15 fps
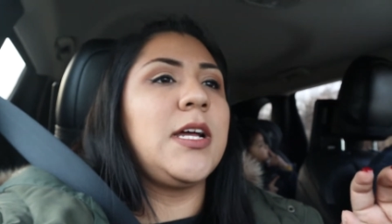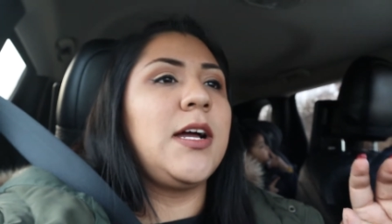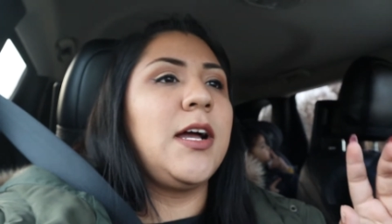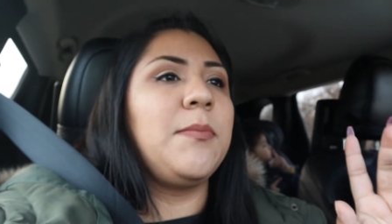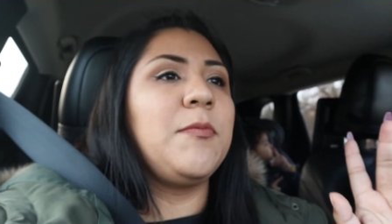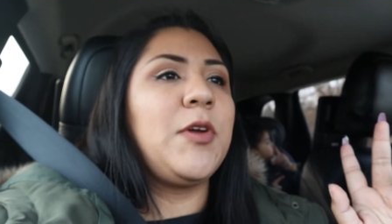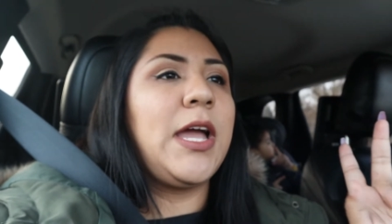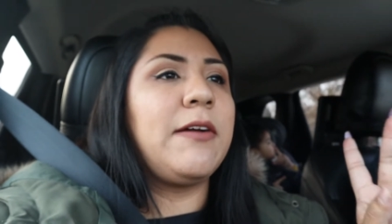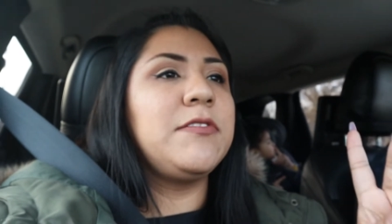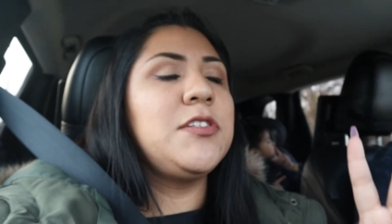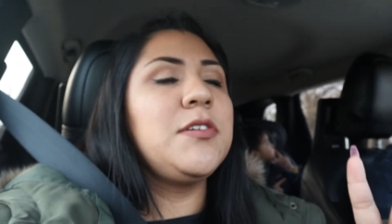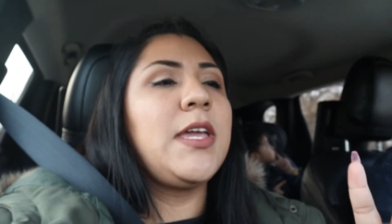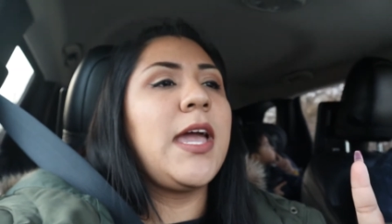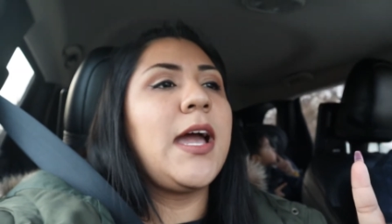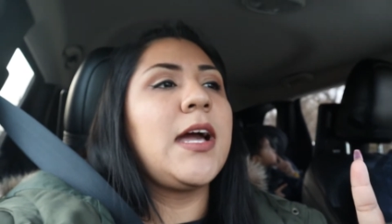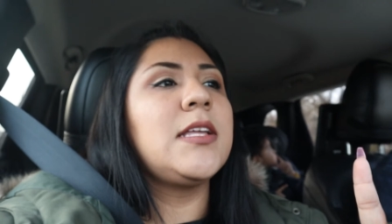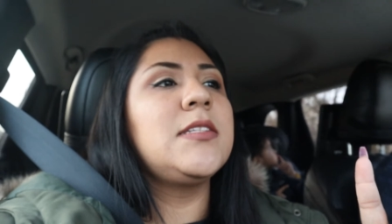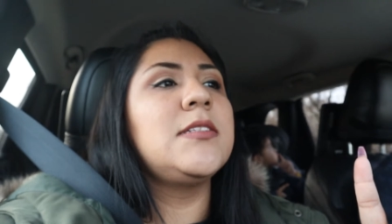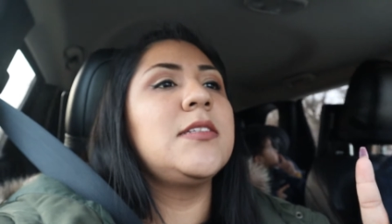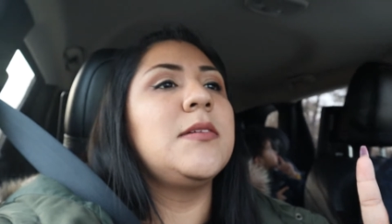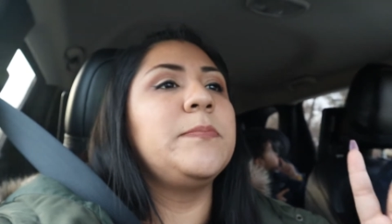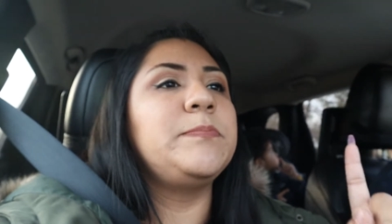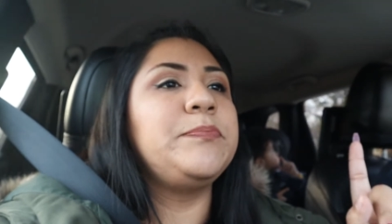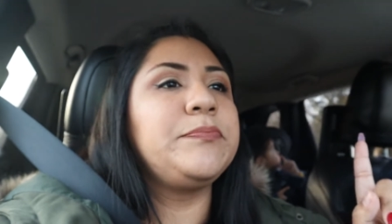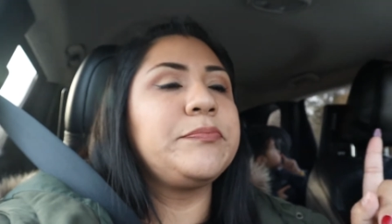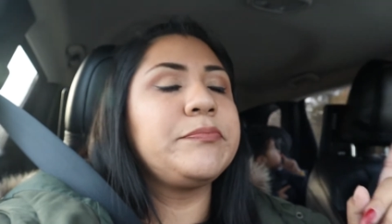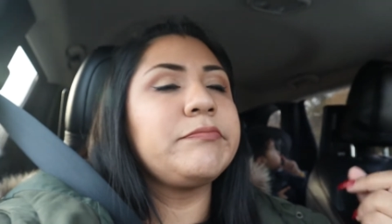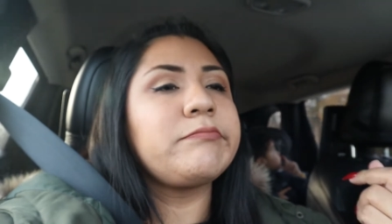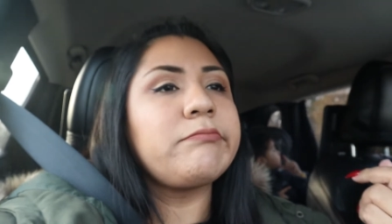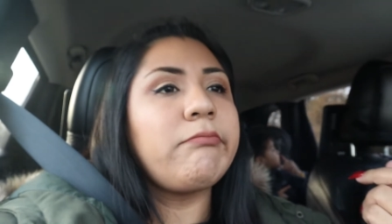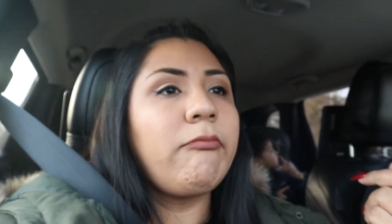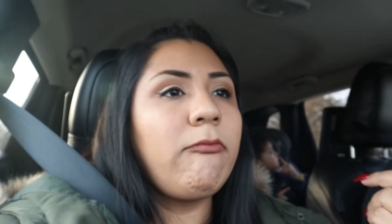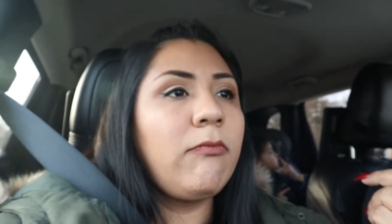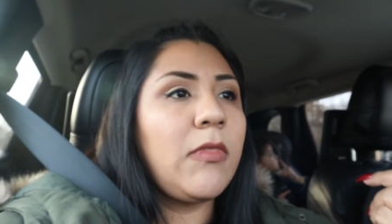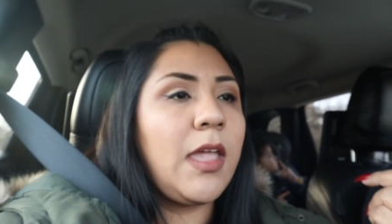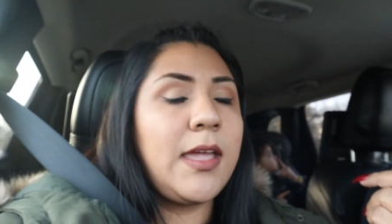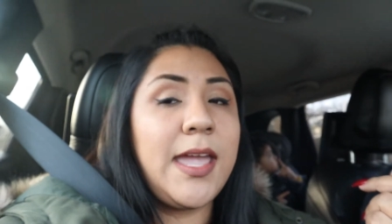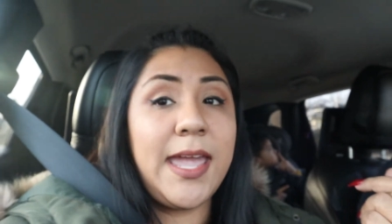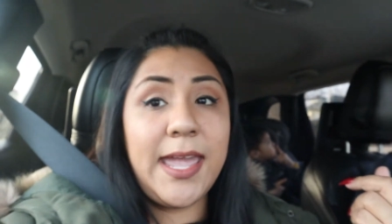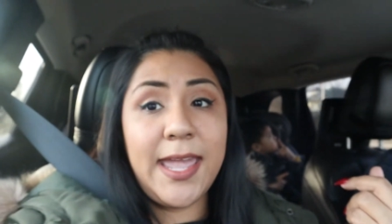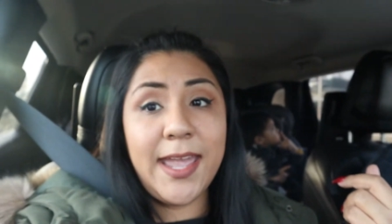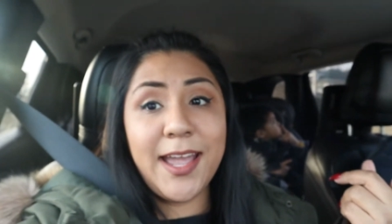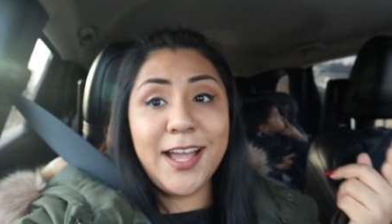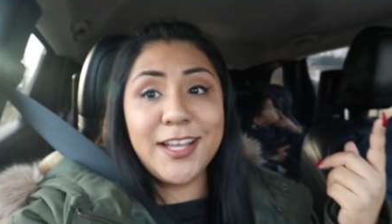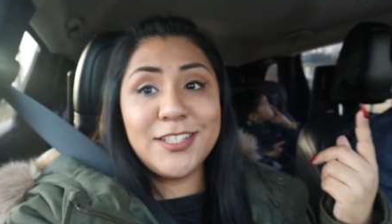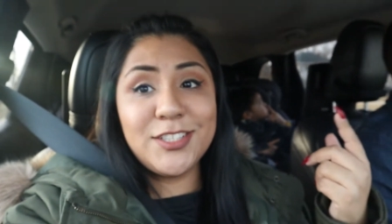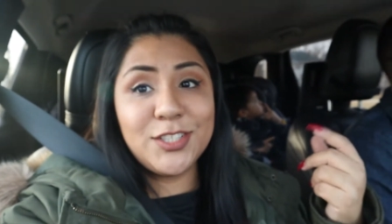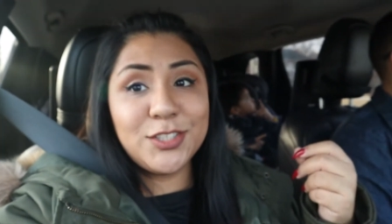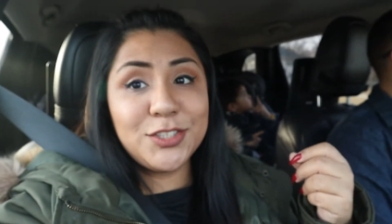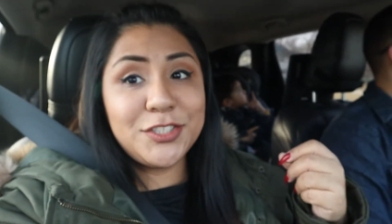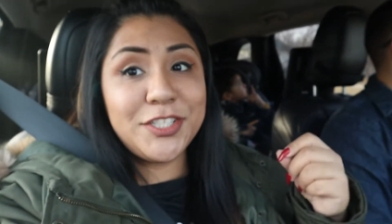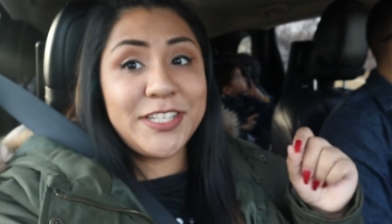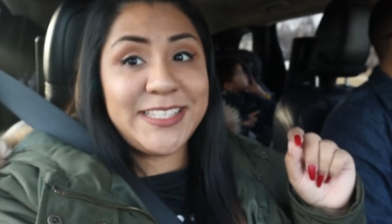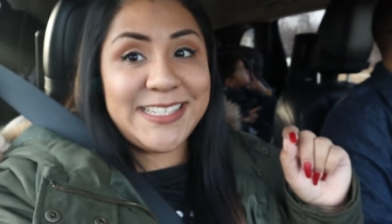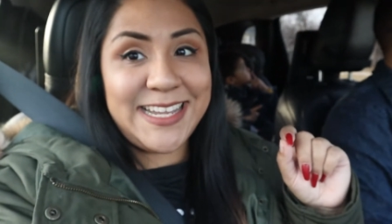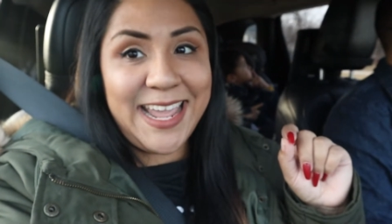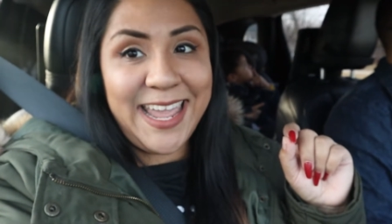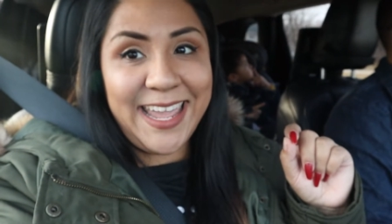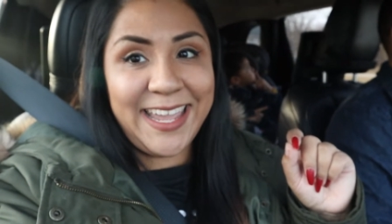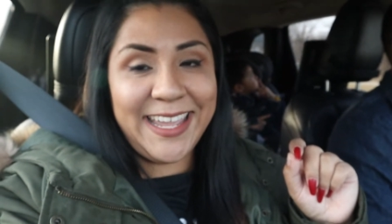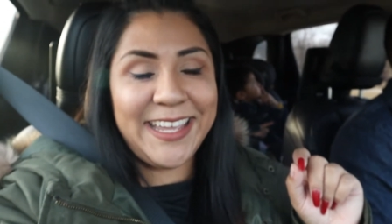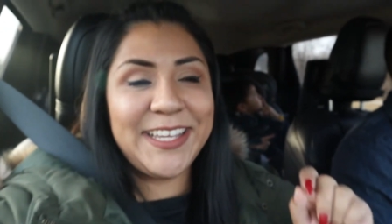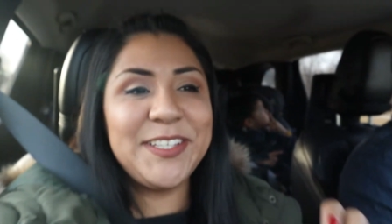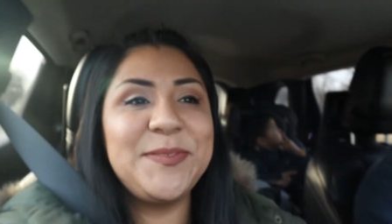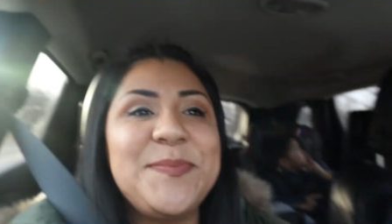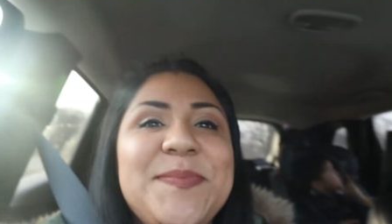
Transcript: Um, we have two cats, and today